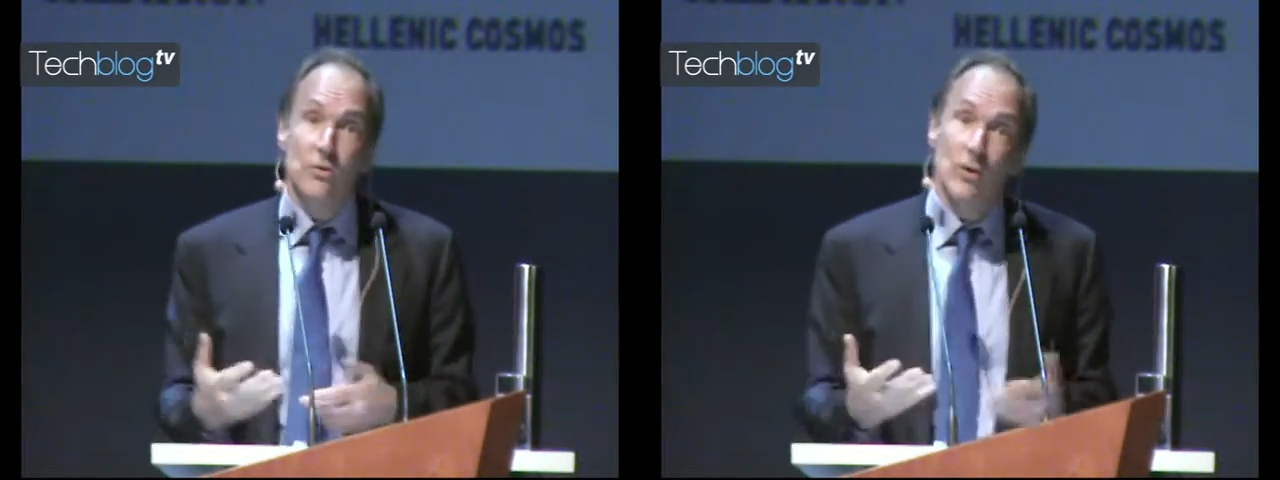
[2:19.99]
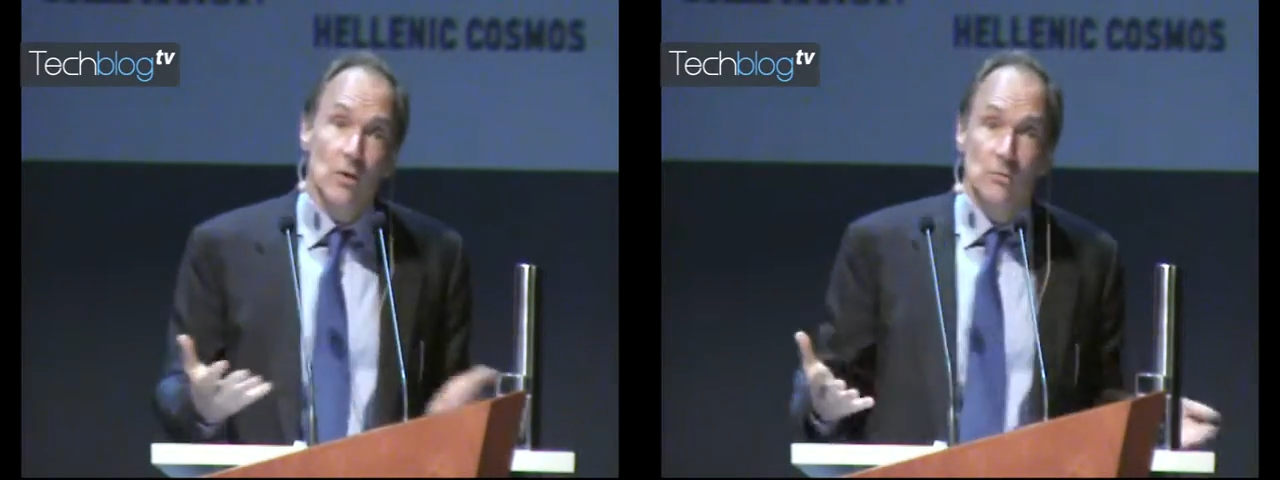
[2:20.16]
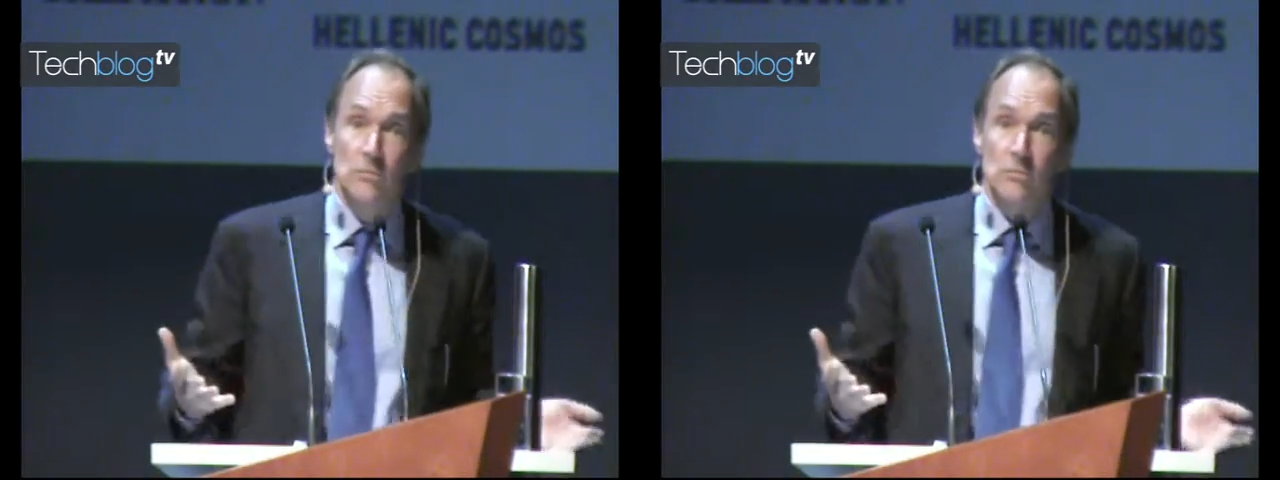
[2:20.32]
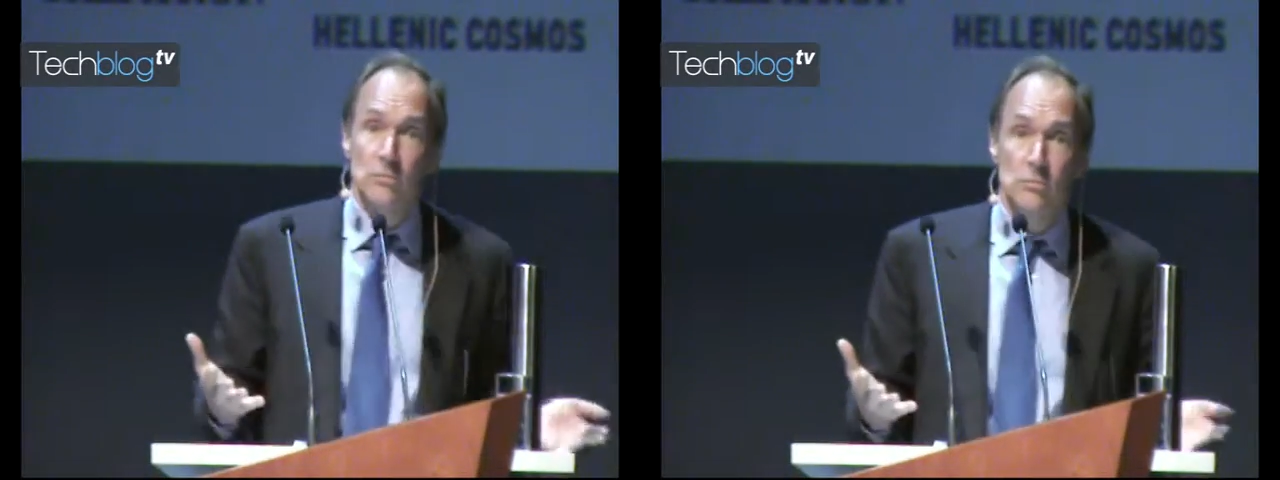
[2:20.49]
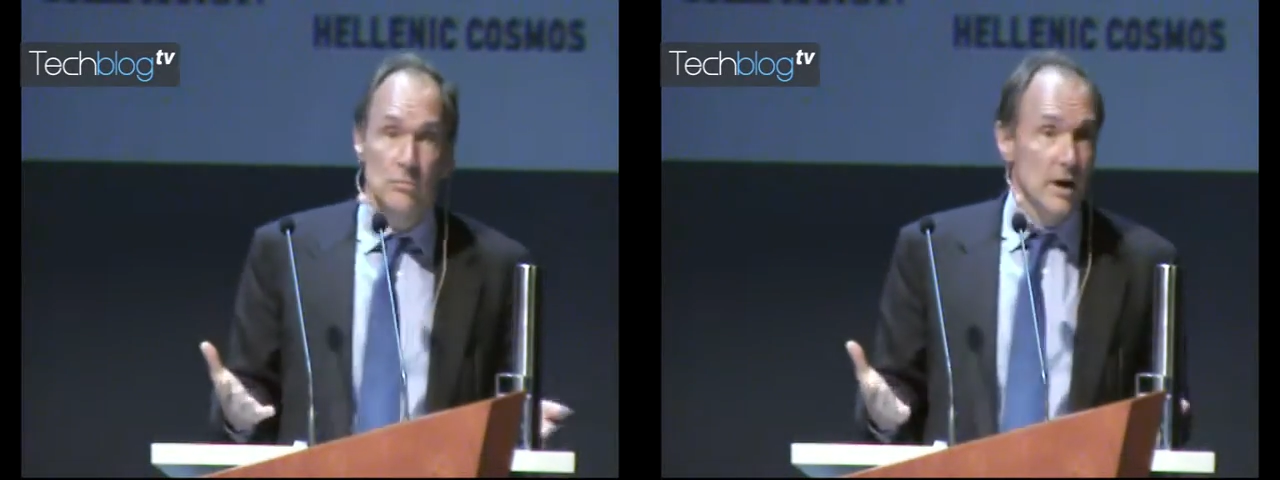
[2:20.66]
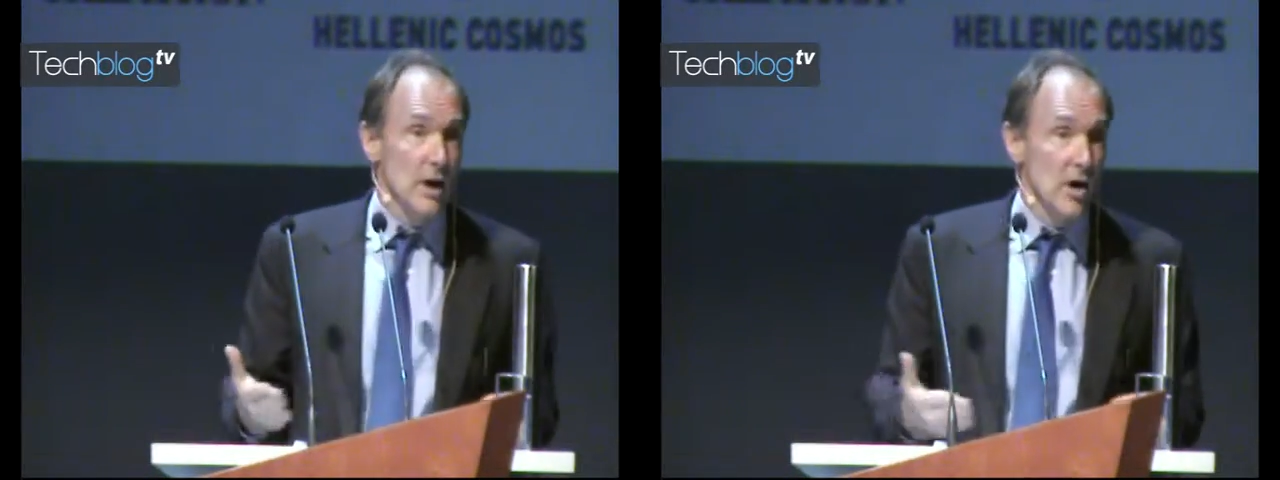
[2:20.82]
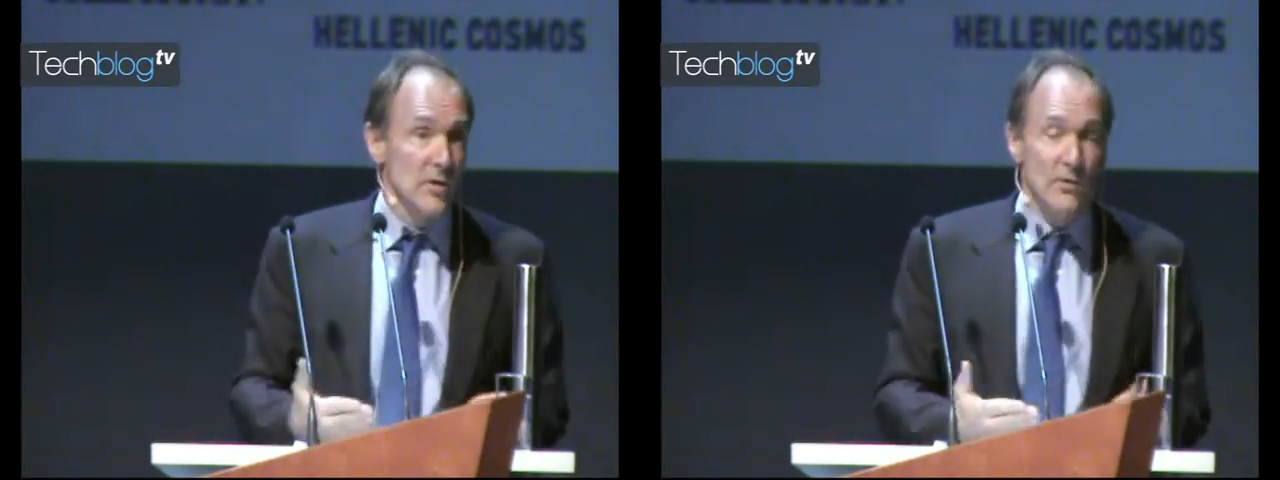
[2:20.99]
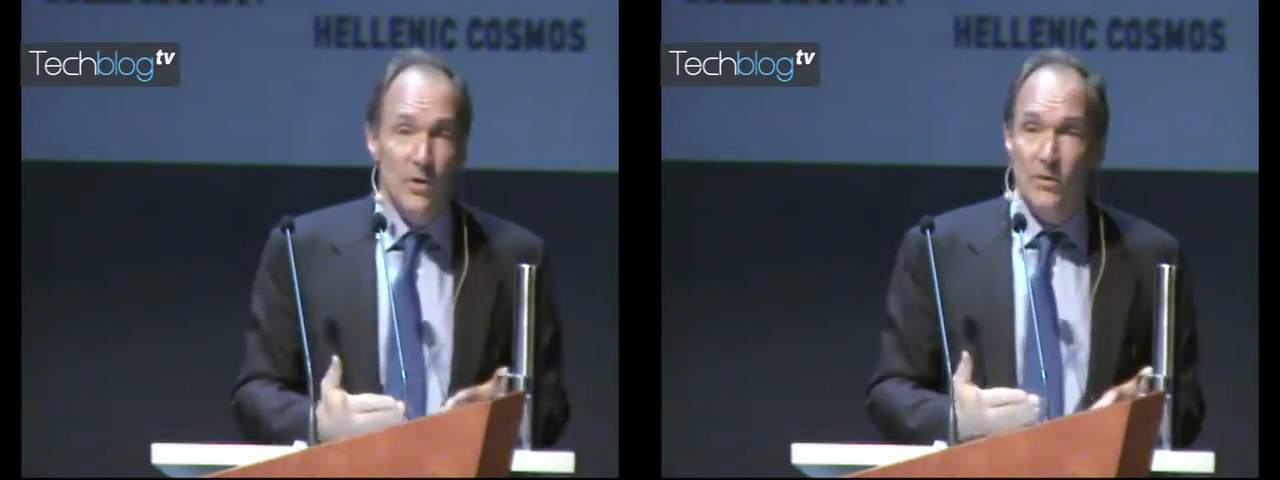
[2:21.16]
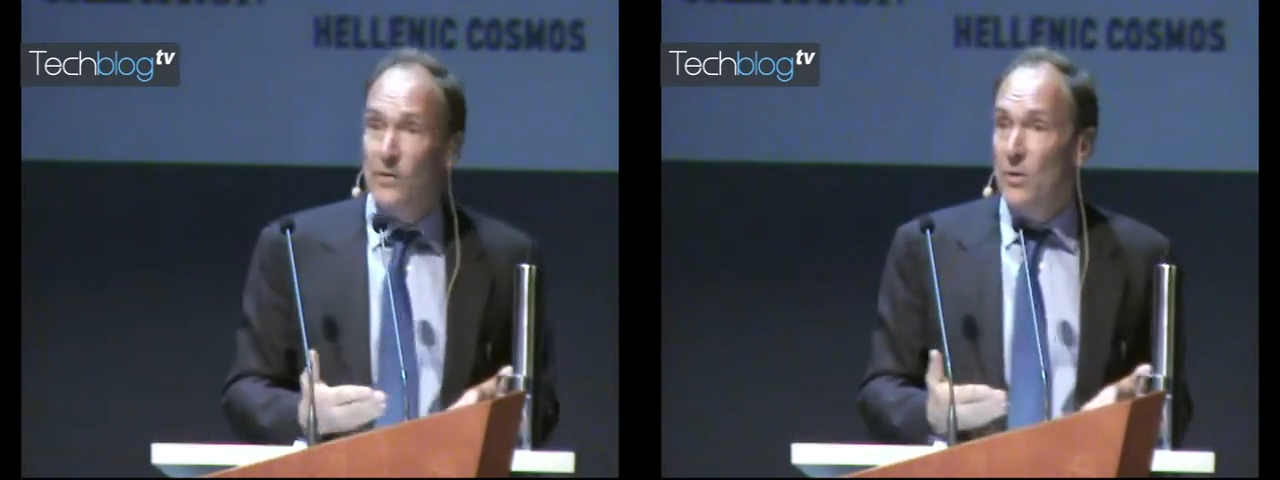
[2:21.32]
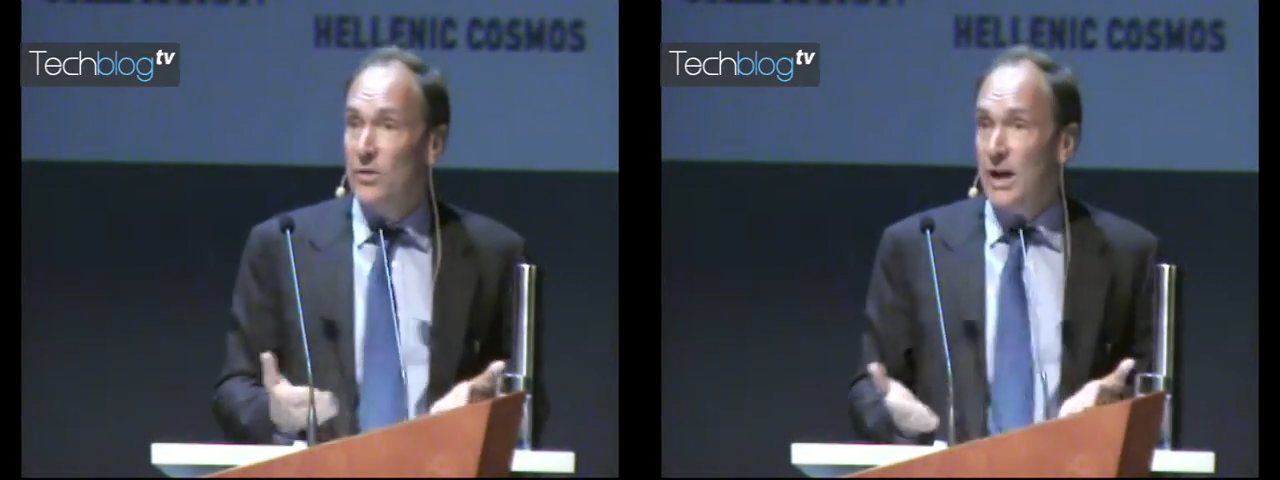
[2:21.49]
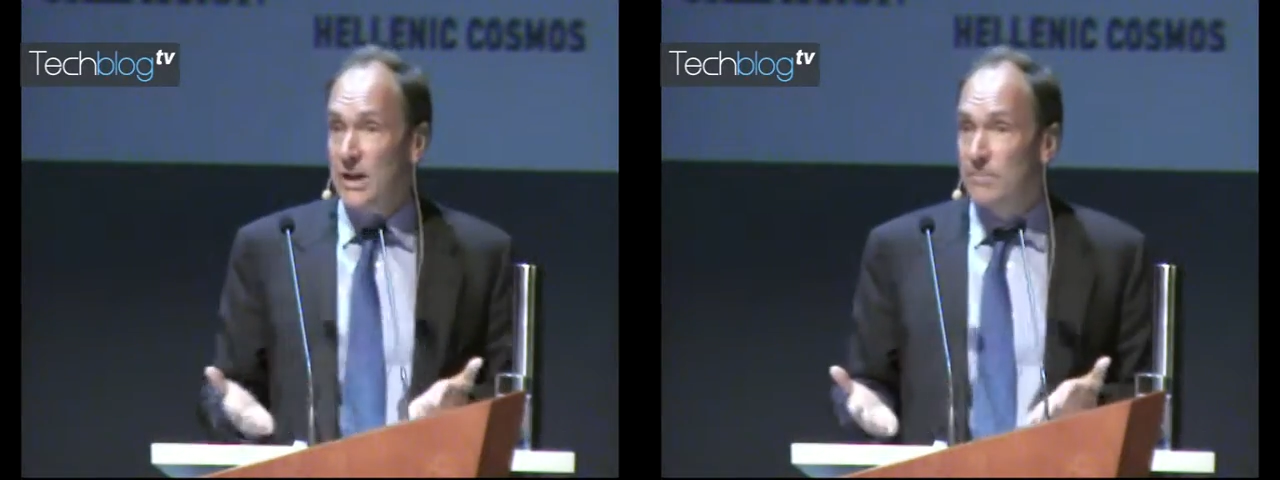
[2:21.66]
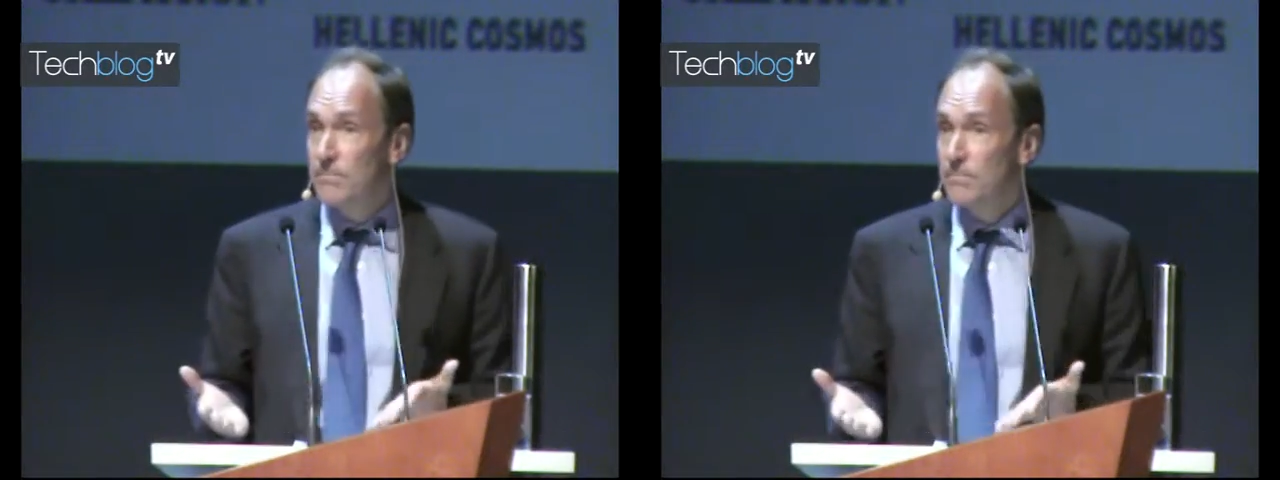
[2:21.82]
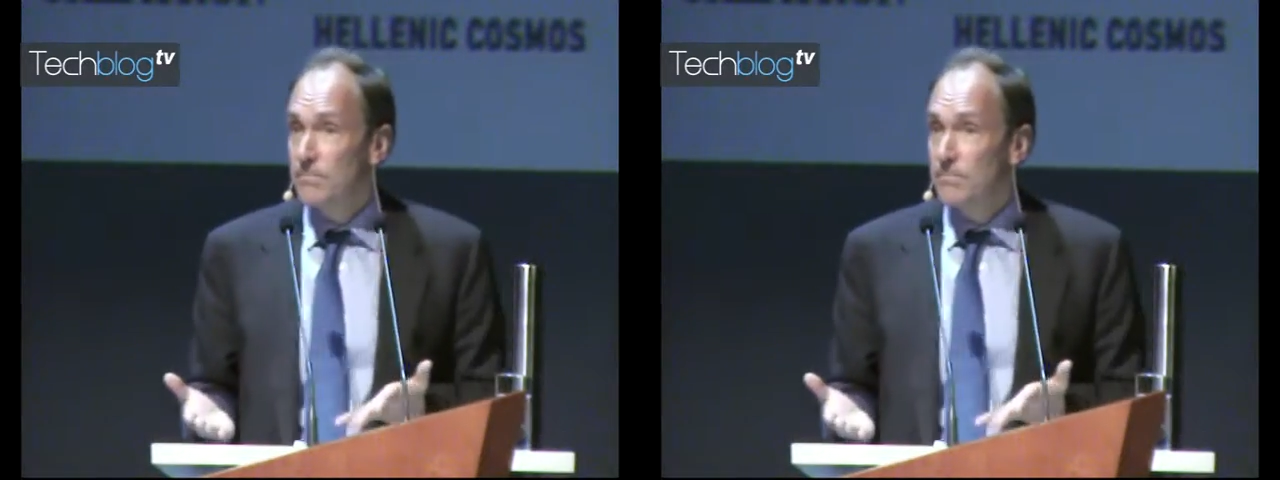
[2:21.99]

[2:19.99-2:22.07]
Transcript: phone. They can't afford a phone yet.